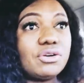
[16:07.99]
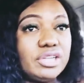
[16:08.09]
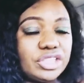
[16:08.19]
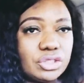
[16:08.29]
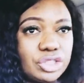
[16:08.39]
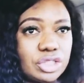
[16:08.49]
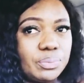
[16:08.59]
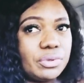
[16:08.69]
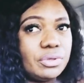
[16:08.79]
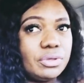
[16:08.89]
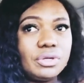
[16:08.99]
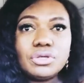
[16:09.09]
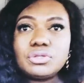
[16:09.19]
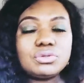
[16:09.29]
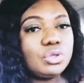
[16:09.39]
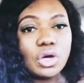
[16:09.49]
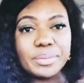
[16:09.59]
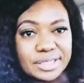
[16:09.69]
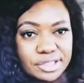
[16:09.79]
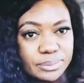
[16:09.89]
relationship, do not
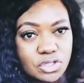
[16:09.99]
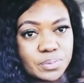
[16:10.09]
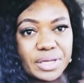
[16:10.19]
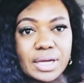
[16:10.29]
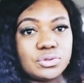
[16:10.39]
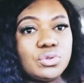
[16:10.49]
be ashamed to speak out.